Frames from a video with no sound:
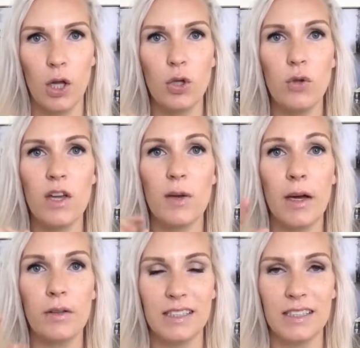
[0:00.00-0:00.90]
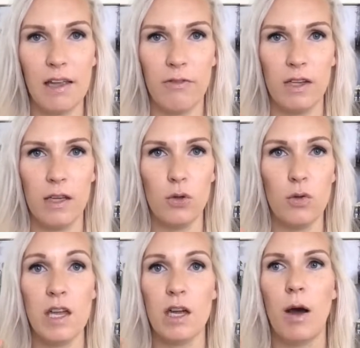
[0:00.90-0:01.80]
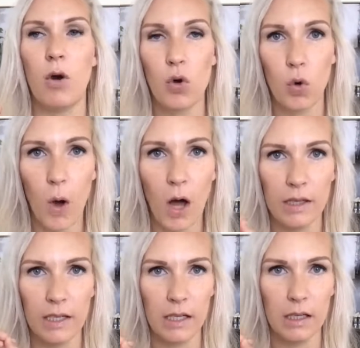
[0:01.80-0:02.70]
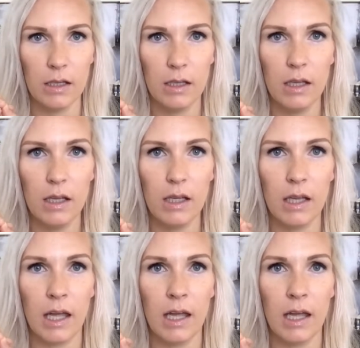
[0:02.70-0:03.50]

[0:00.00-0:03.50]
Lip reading: You think about safety, you think about quality, okay?